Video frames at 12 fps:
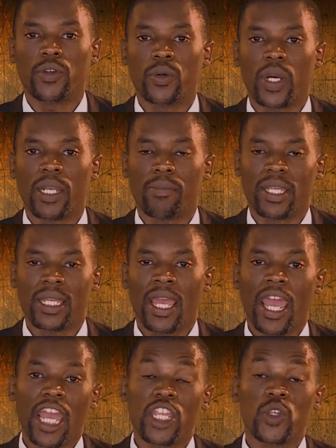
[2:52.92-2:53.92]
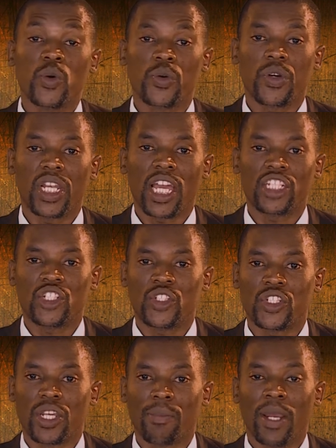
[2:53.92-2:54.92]
you and me a new
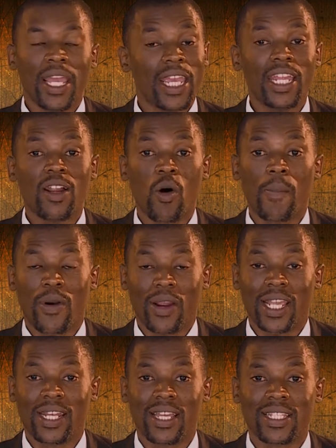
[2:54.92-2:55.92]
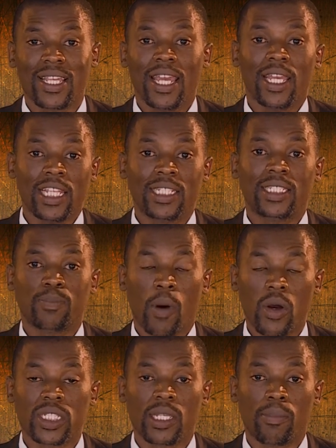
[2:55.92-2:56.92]
relationship. In our brokenness, it's
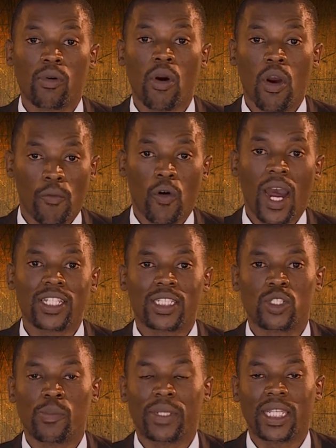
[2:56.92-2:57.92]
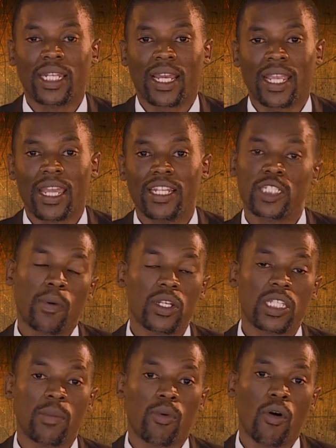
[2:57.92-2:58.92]
possible for us to begin again. It's
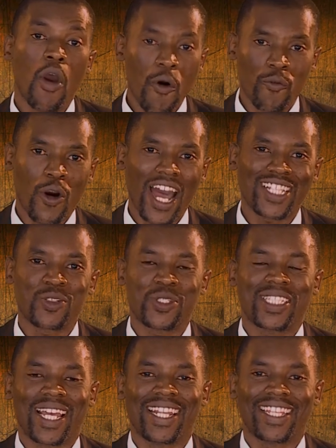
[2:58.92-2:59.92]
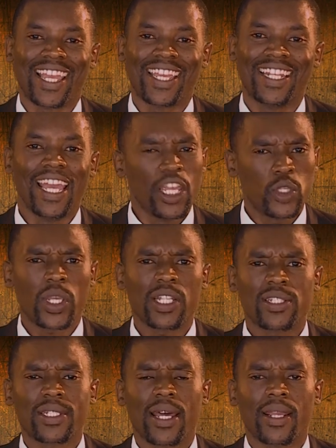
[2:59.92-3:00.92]
possible for us to start again. You can
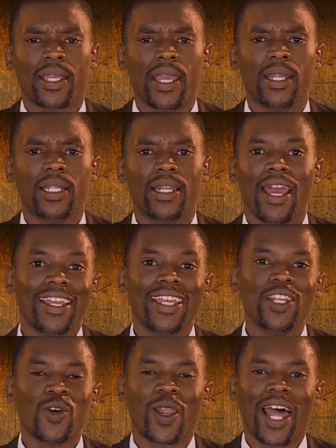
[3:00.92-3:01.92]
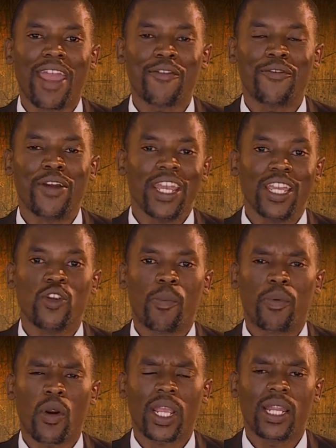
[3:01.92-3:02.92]
start again in your life, in your
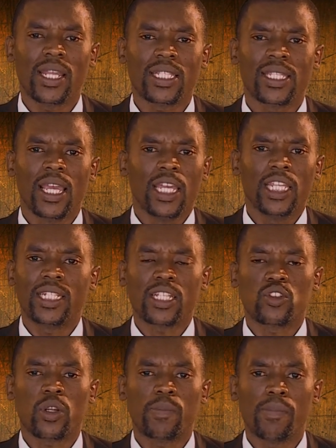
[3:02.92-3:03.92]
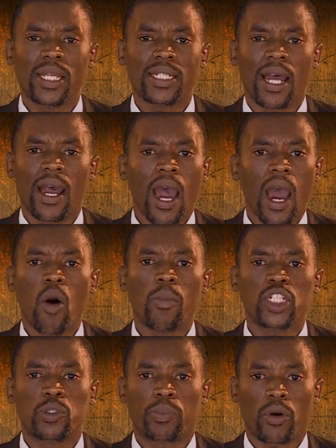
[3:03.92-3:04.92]
brokenness. It does not matter how
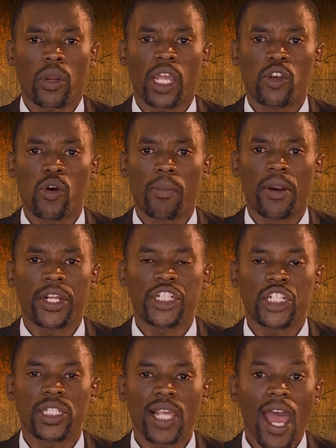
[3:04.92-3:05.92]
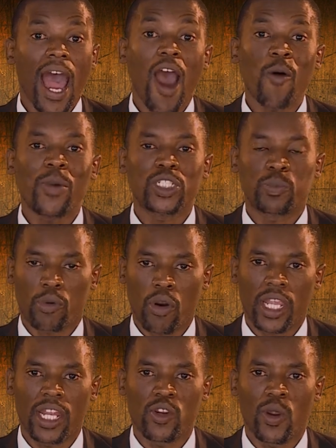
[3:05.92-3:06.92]
much broken your marriage is, how much
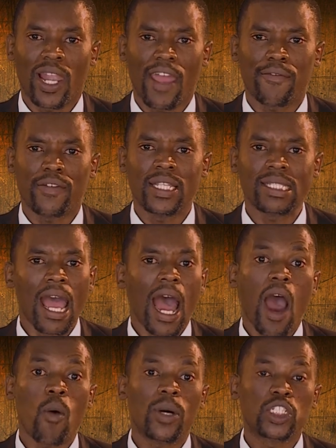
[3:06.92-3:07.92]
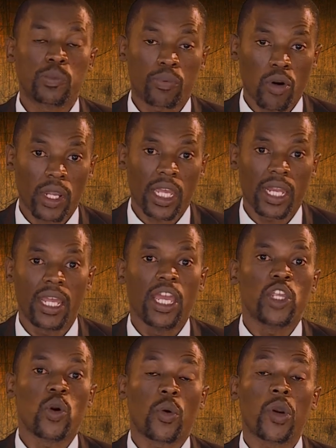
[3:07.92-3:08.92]
broken your life is, how much broken
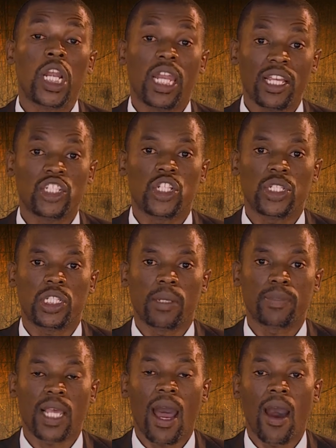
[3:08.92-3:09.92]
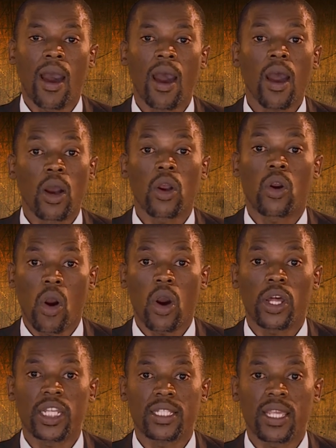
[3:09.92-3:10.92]
your relationships are.
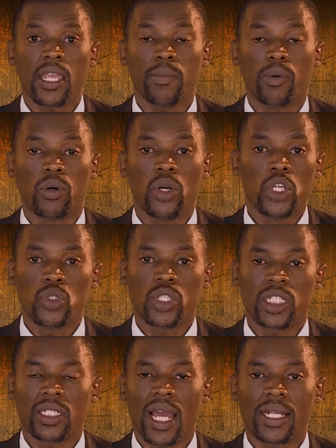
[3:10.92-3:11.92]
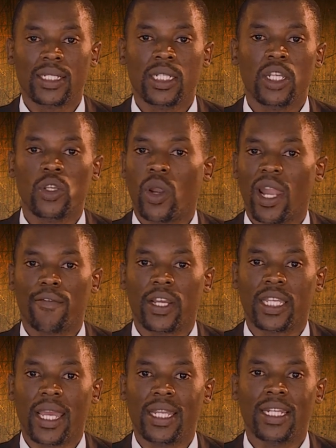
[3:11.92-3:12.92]
God is able to start your life
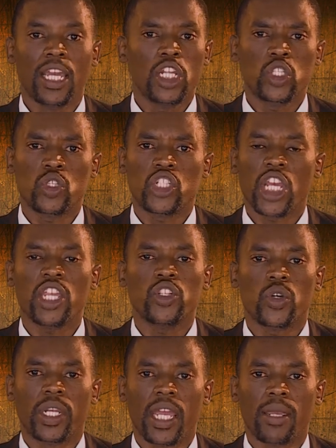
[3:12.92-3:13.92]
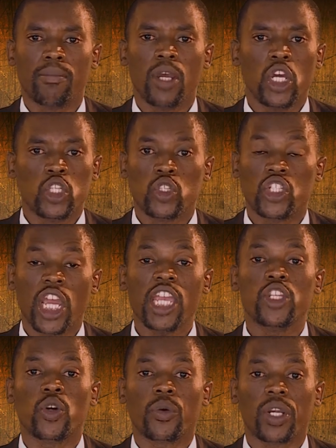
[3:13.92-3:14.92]
again, to change your name, to
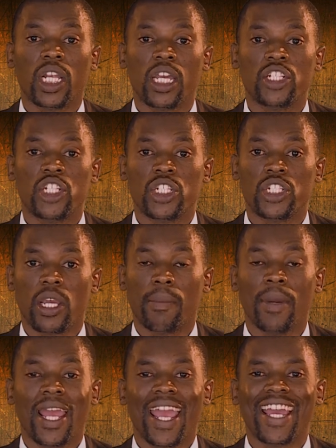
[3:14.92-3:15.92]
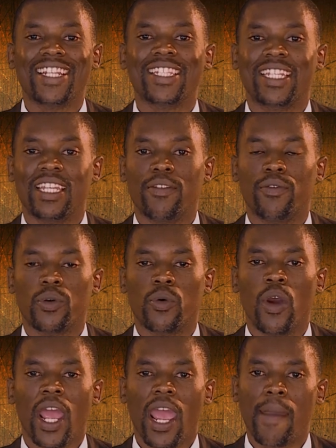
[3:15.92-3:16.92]
change your relationship, and give you
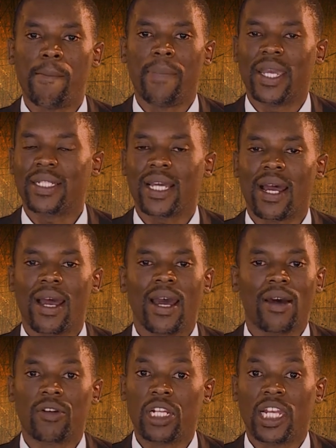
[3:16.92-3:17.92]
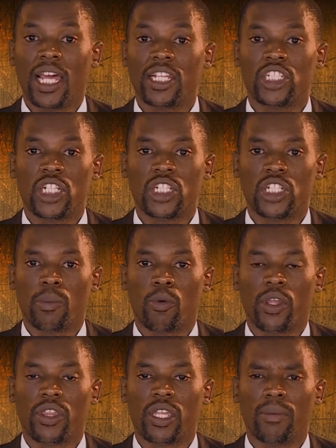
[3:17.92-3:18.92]
a better relationship
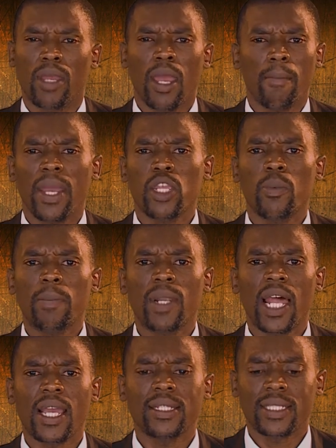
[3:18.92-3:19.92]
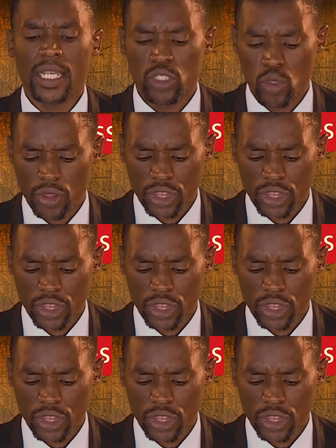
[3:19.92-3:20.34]
with him. May you be blessed as you